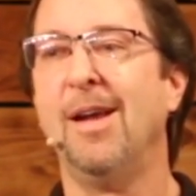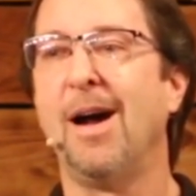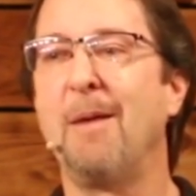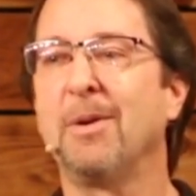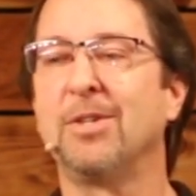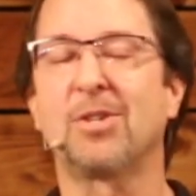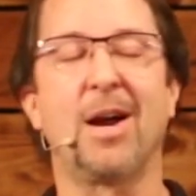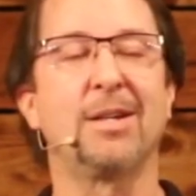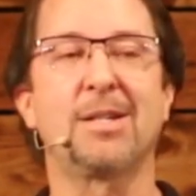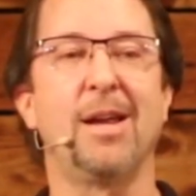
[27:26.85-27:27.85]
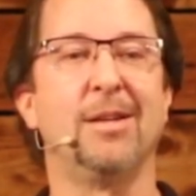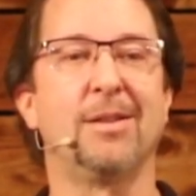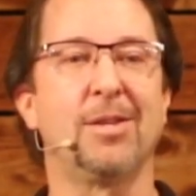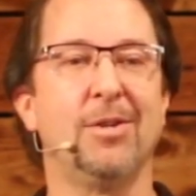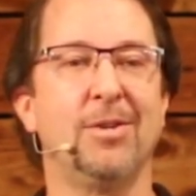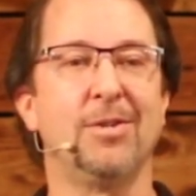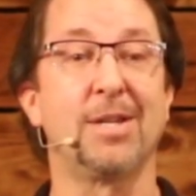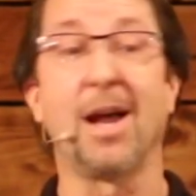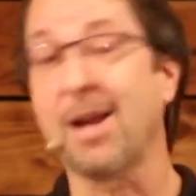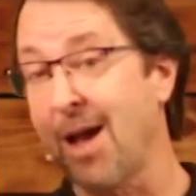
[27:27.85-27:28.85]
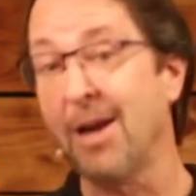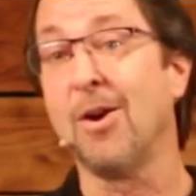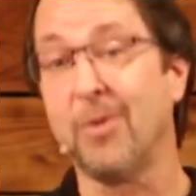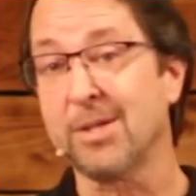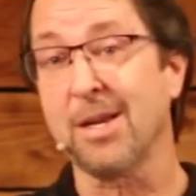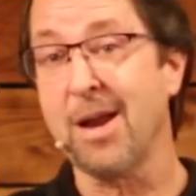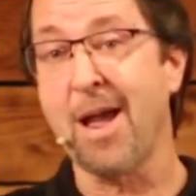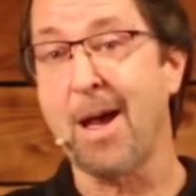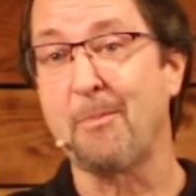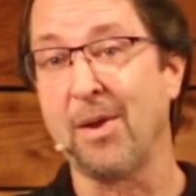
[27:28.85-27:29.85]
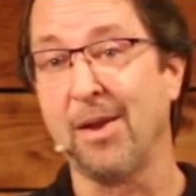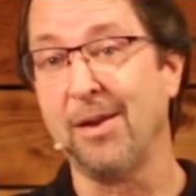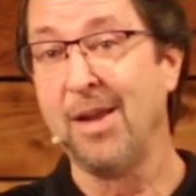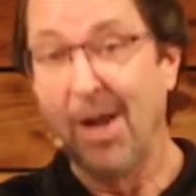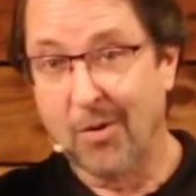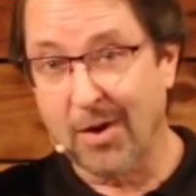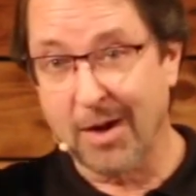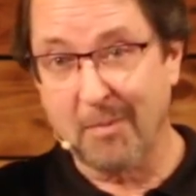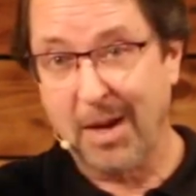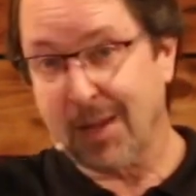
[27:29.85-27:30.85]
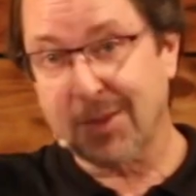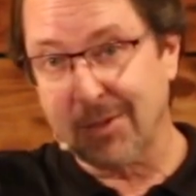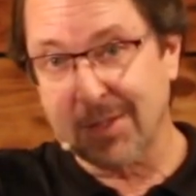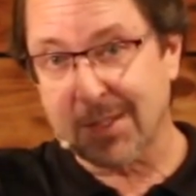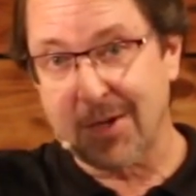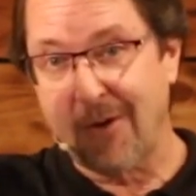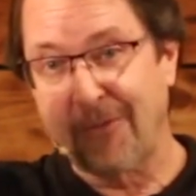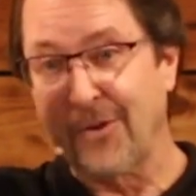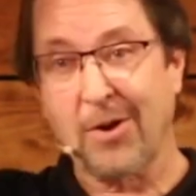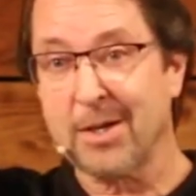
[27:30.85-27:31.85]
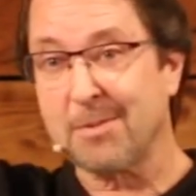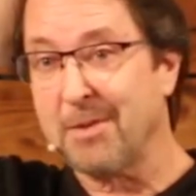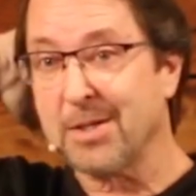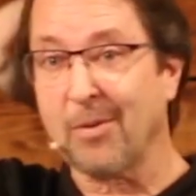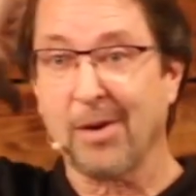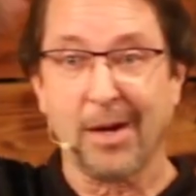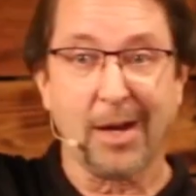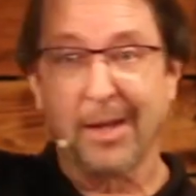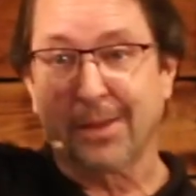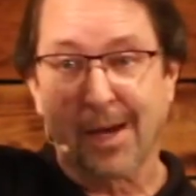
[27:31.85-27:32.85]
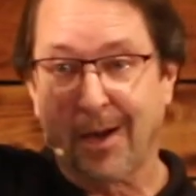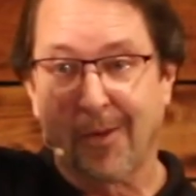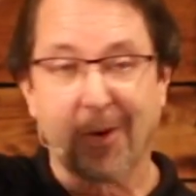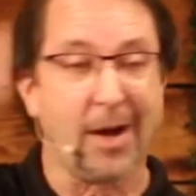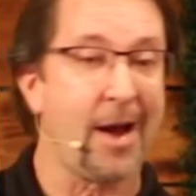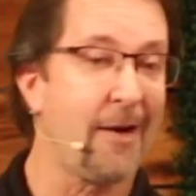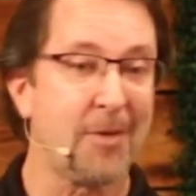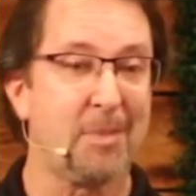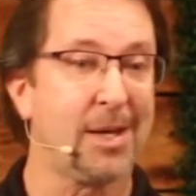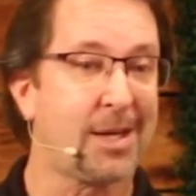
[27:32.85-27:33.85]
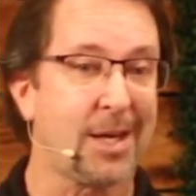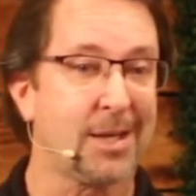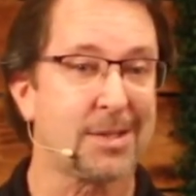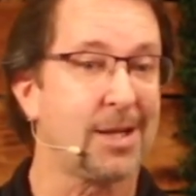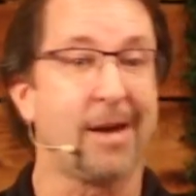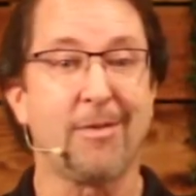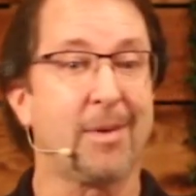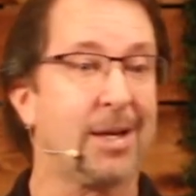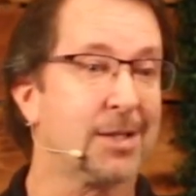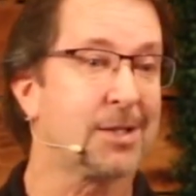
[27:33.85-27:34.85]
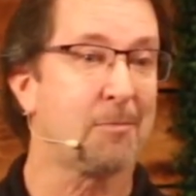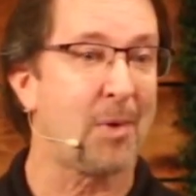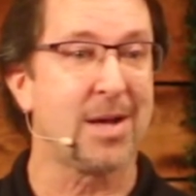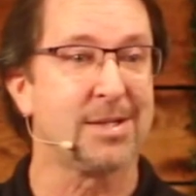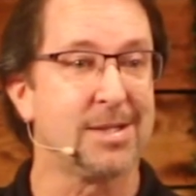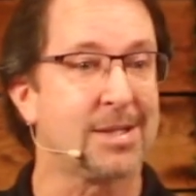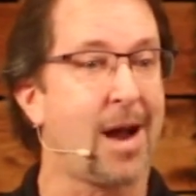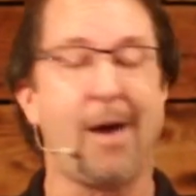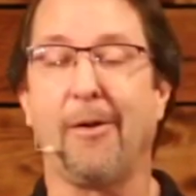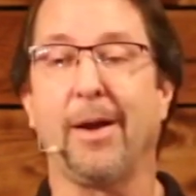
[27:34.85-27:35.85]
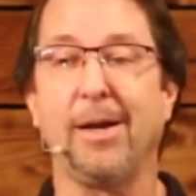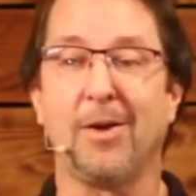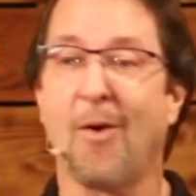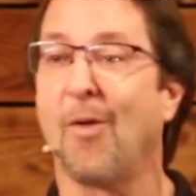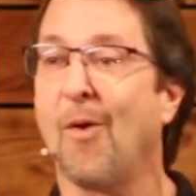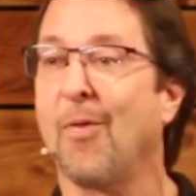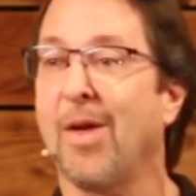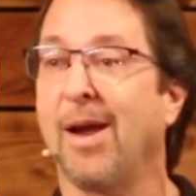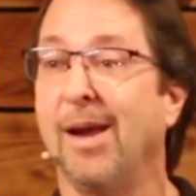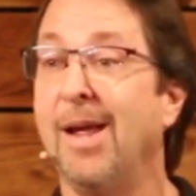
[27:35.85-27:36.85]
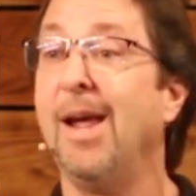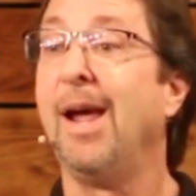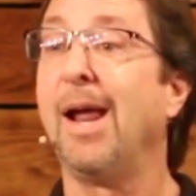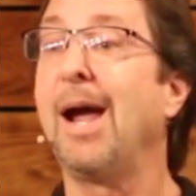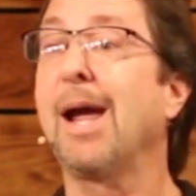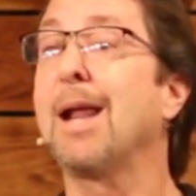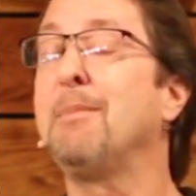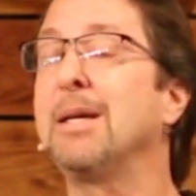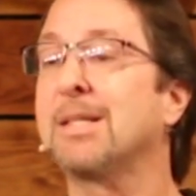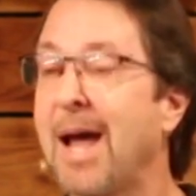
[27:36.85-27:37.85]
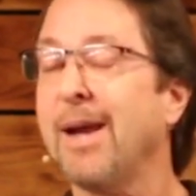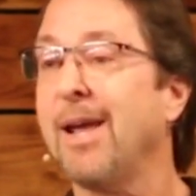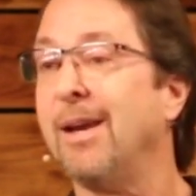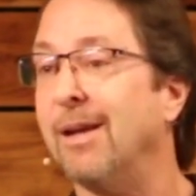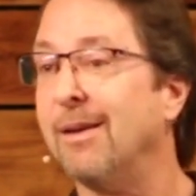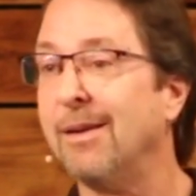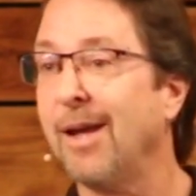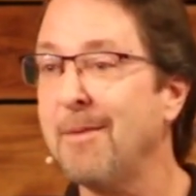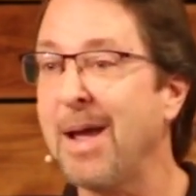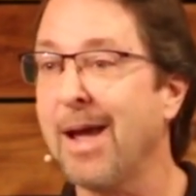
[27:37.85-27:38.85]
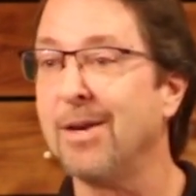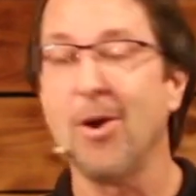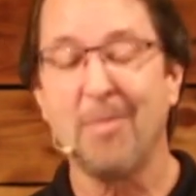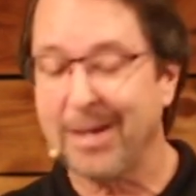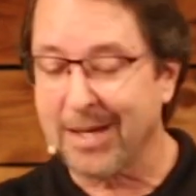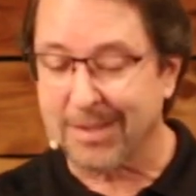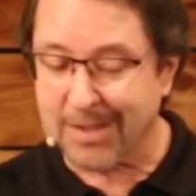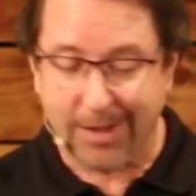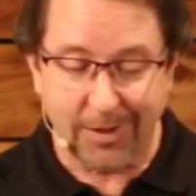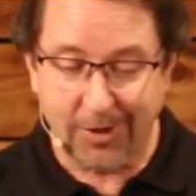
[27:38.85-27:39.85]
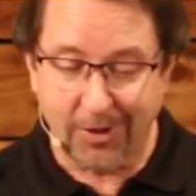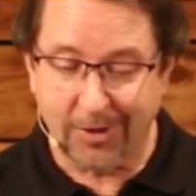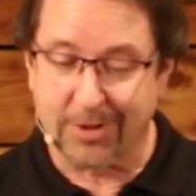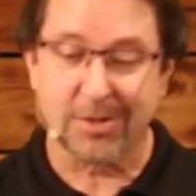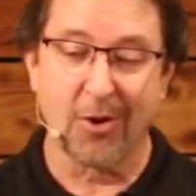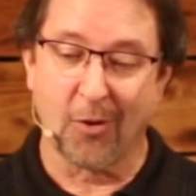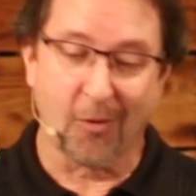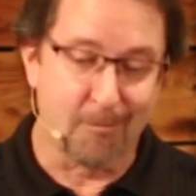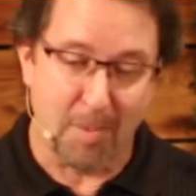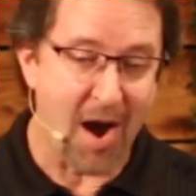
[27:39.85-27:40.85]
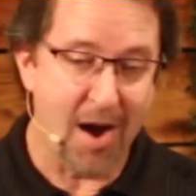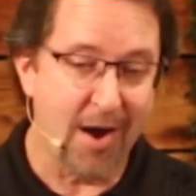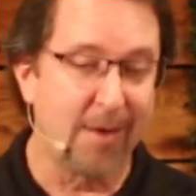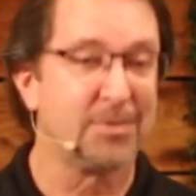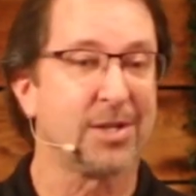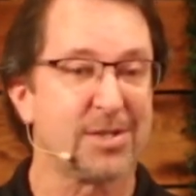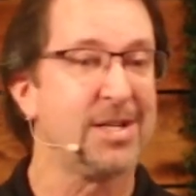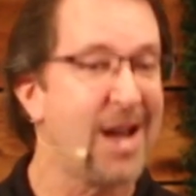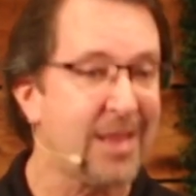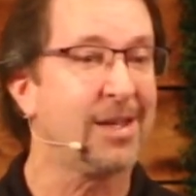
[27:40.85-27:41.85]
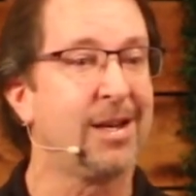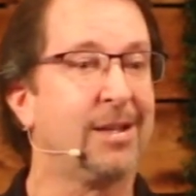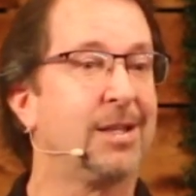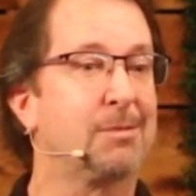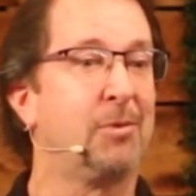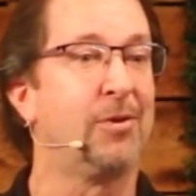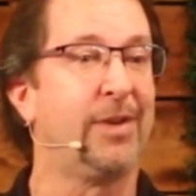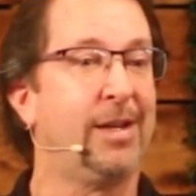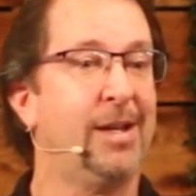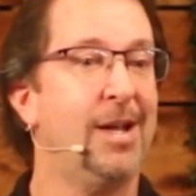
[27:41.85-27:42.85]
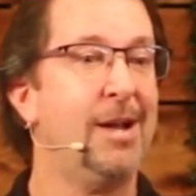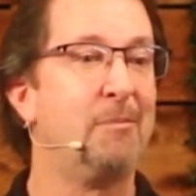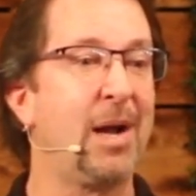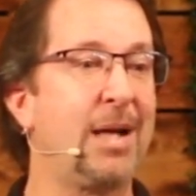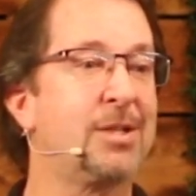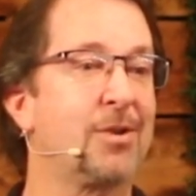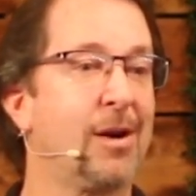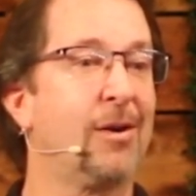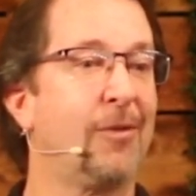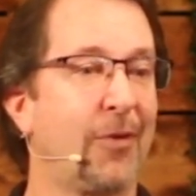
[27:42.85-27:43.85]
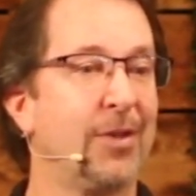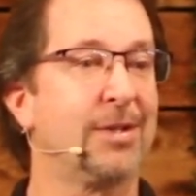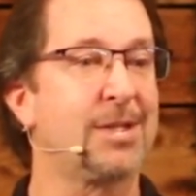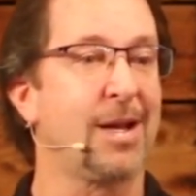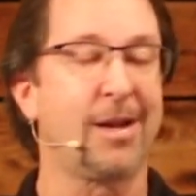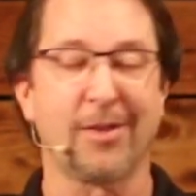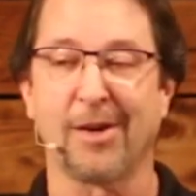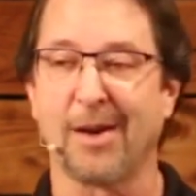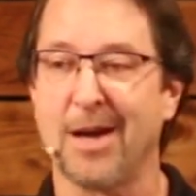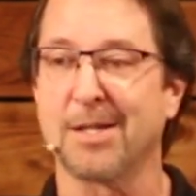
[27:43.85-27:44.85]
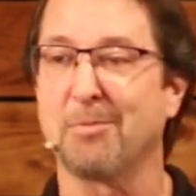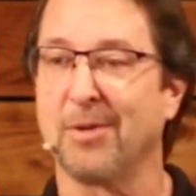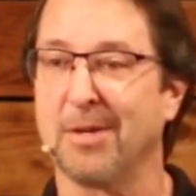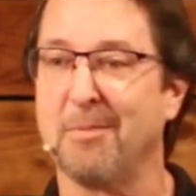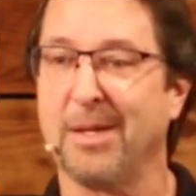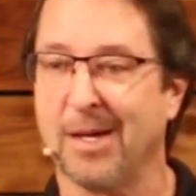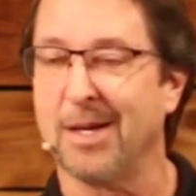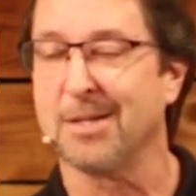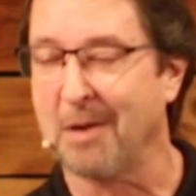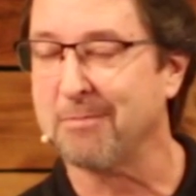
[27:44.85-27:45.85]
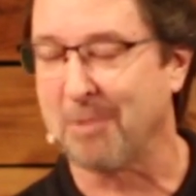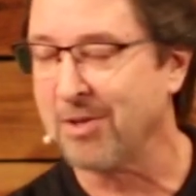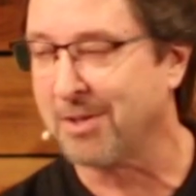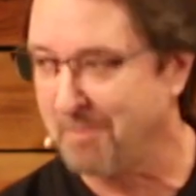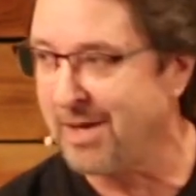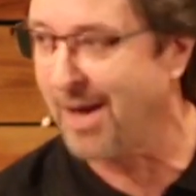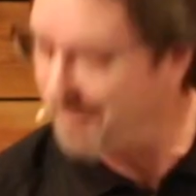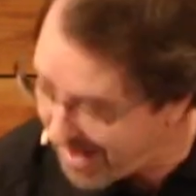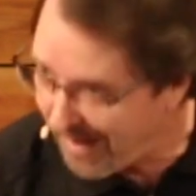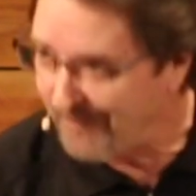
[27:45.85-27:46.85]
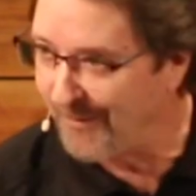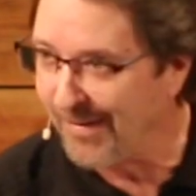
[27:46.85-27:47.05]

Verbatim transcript: I'm going to try to stay enthused, and I kind of know what's going to happen. We're going to make it through the snow for Christmas. We're going to get there. We're going to have the big kiss, and everybody gets their presents. I already know the whole thing, and I got to be excited. Amen. Nobody gets killed. There's no bombs. There's nothing in this movie. But I struggle for the sake of the gospel to be the husband I'm supposed to be. Amen.